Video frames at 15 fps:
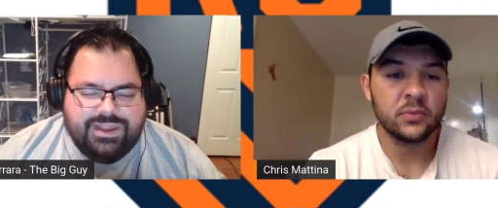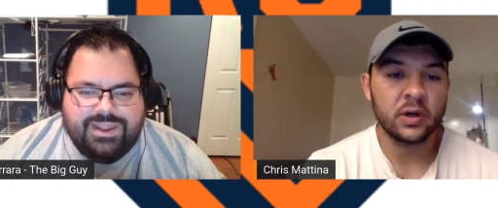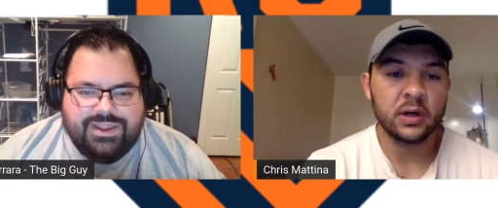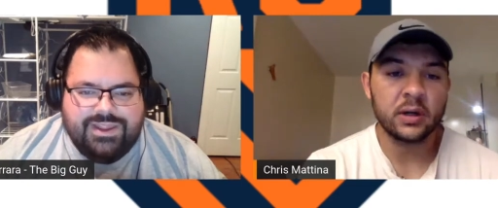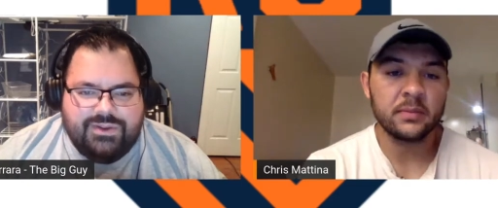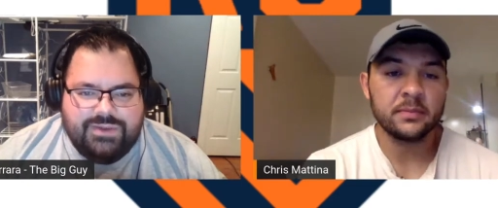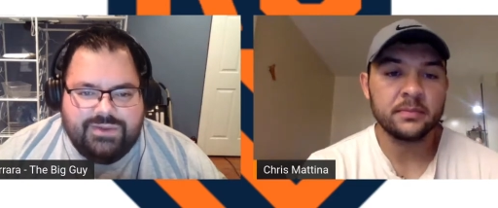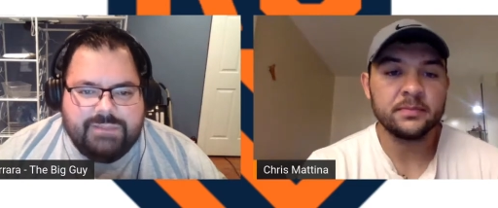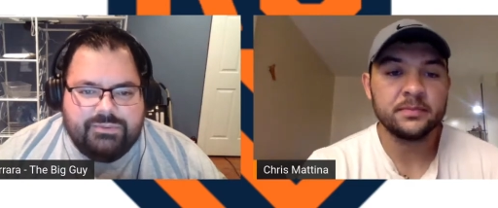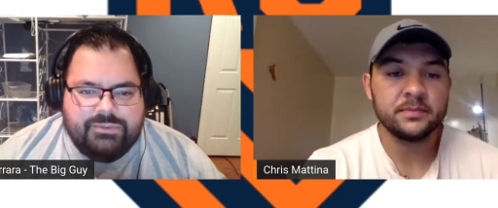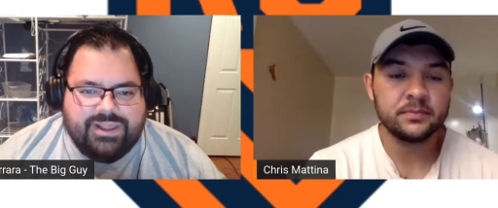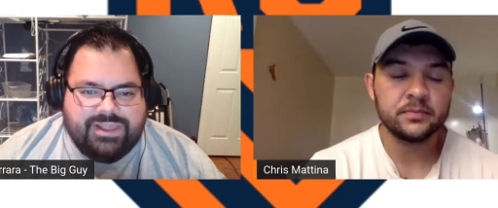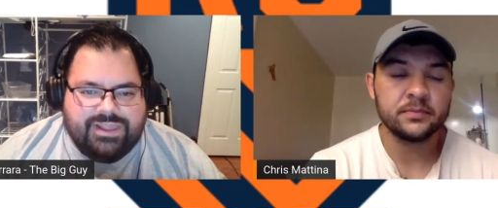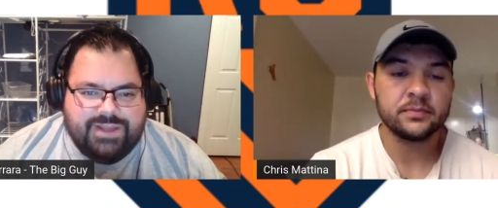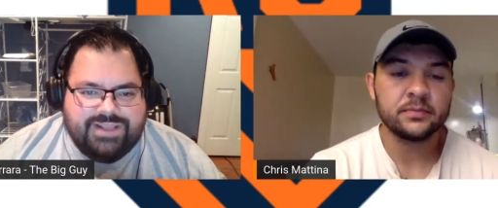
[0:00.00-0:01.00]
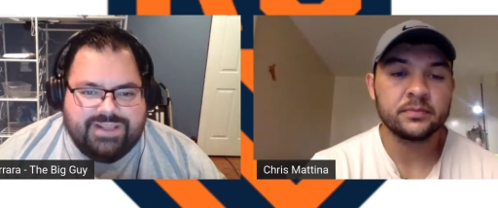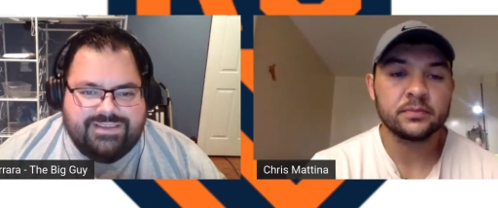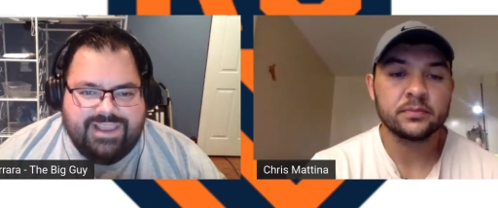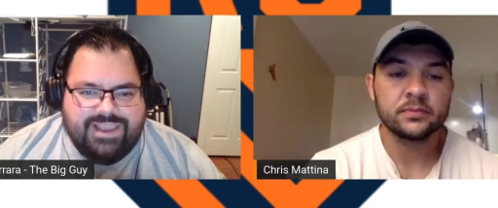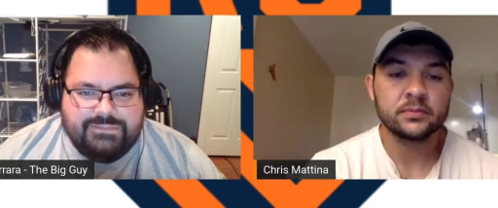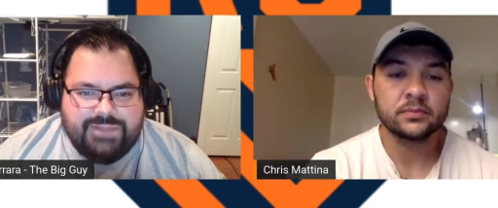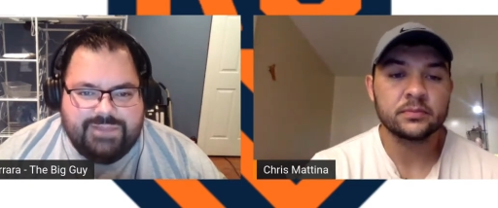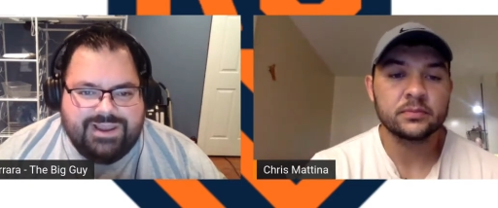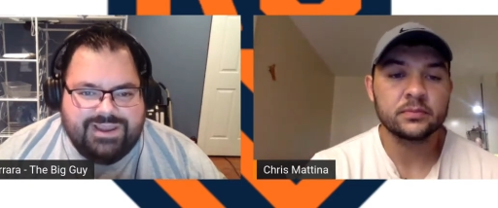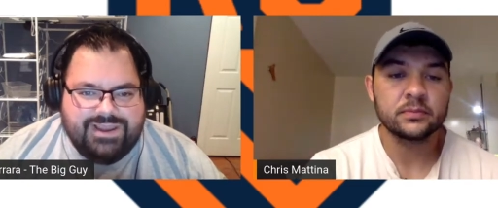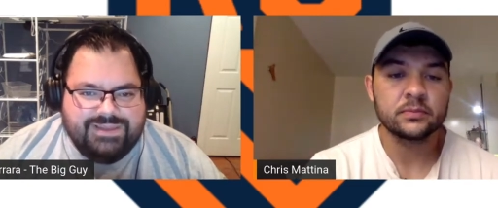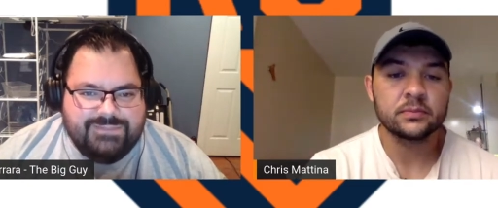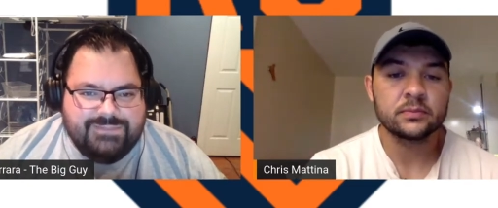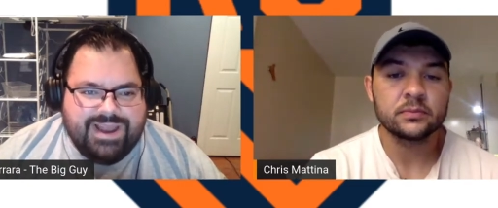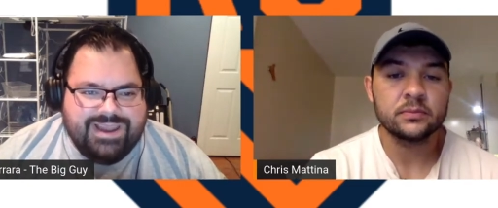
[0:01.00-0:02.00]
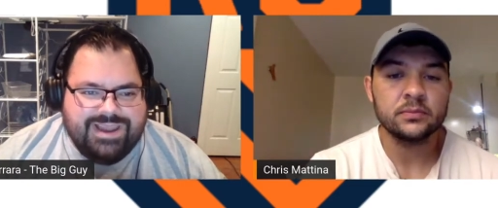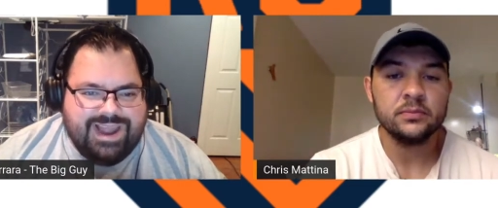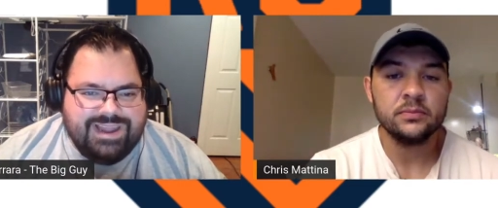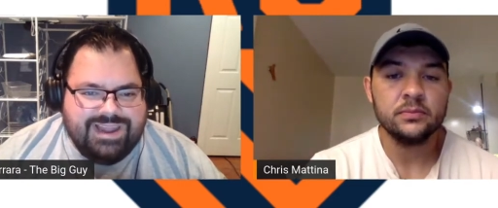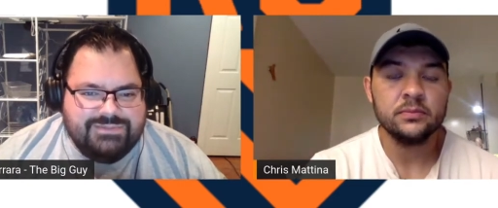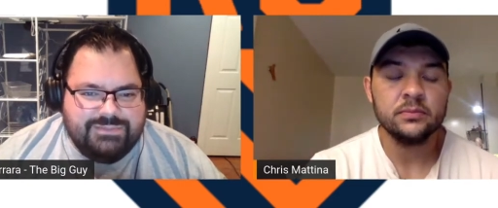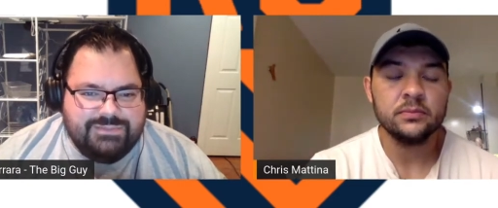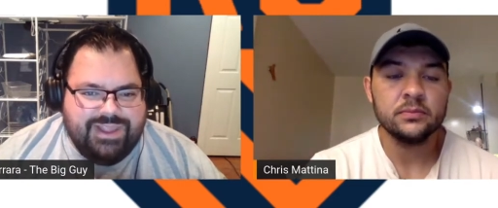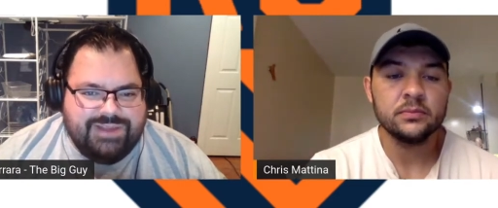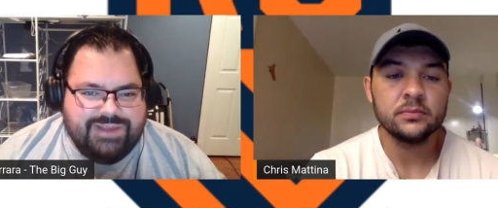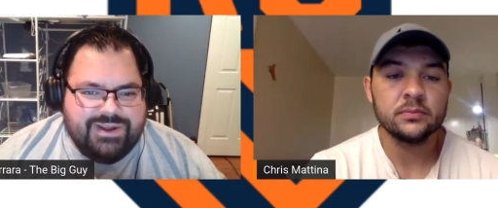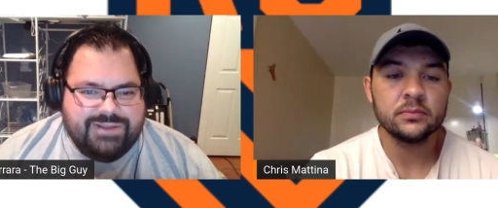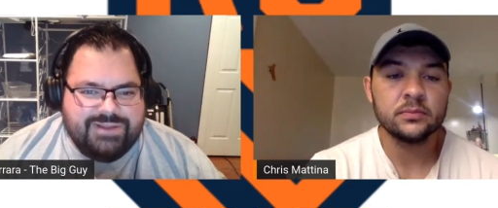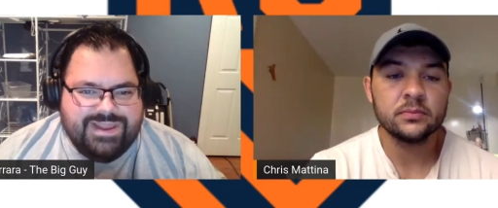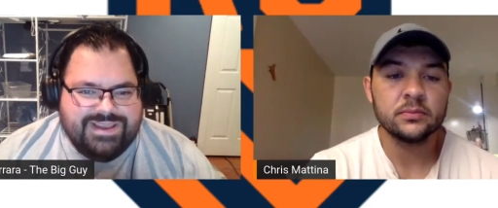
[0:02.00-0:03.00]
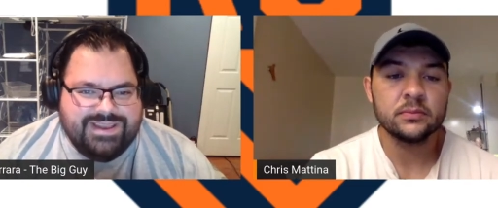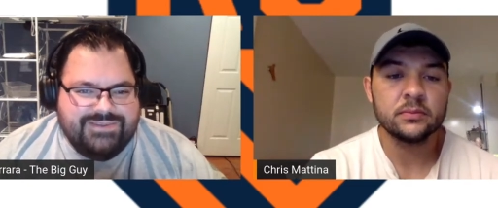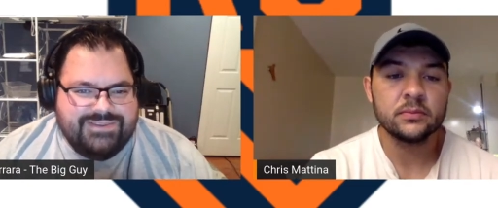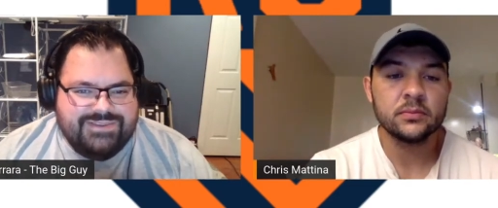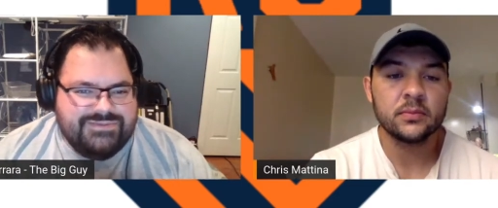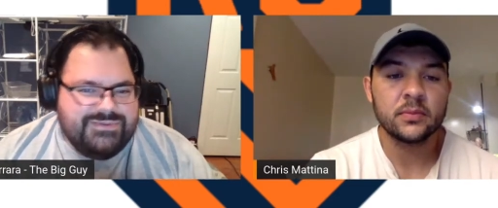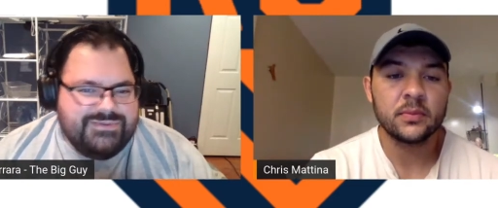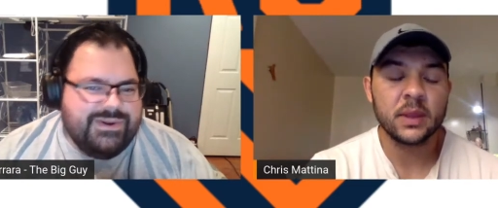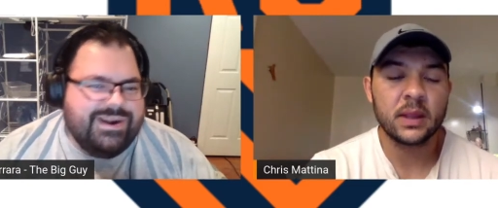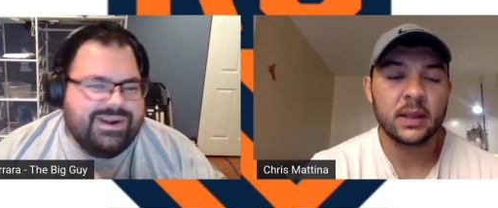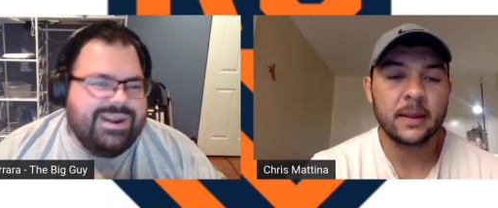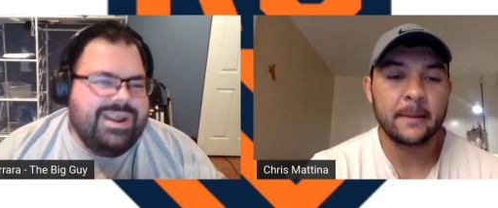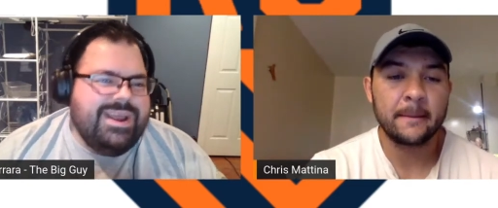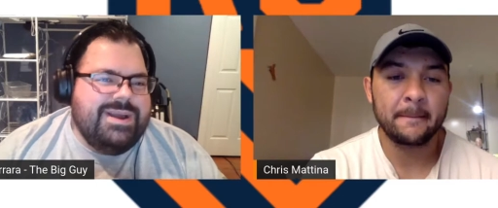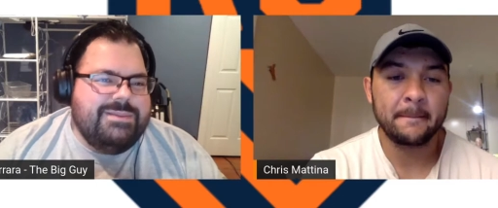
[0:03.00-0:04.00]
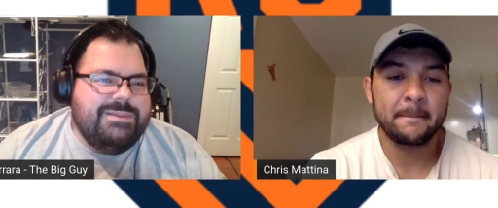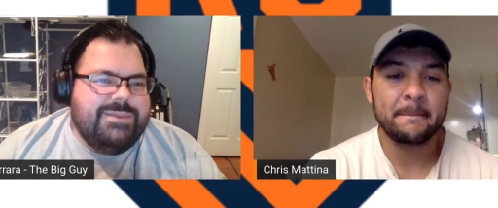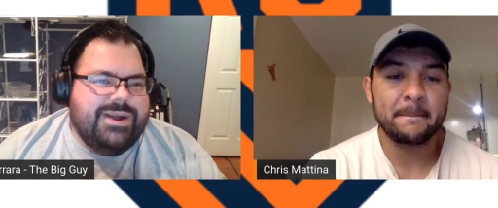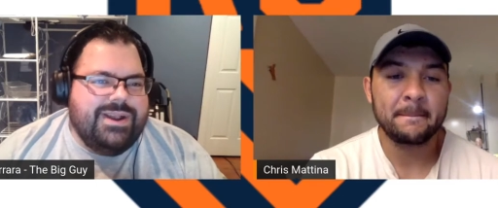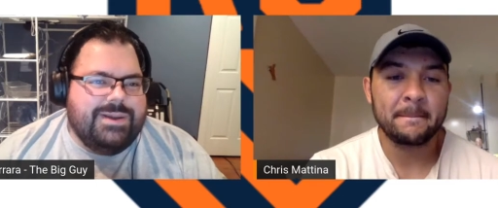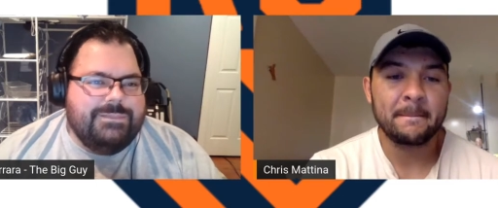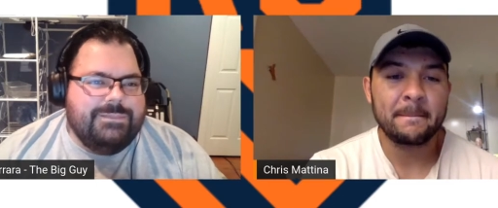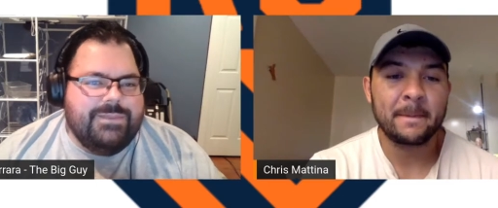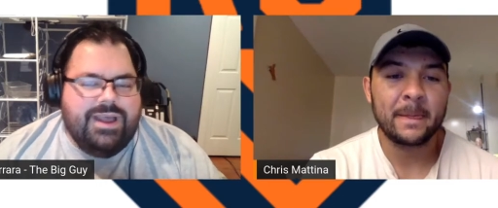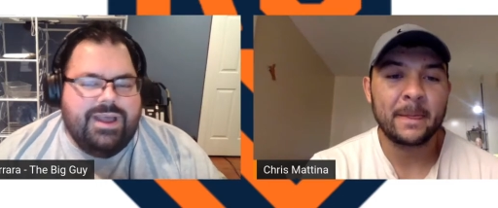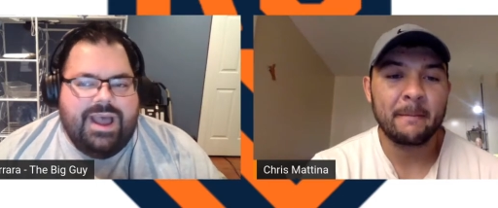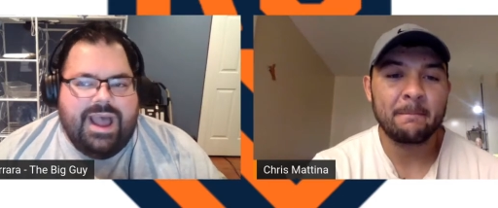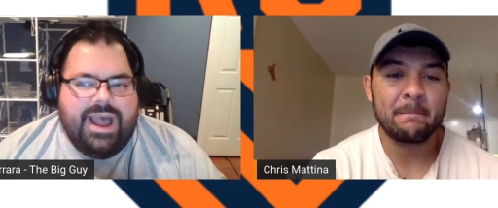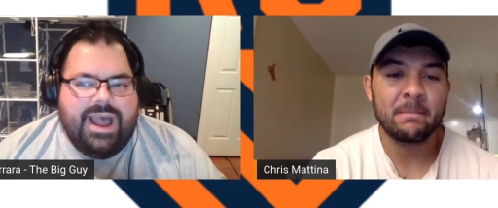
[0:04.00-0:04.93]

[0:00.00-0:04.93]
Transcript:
Speaker 1: You know, Nate Brakeley might say I'm not, not even playing rugby in Division Four, but um,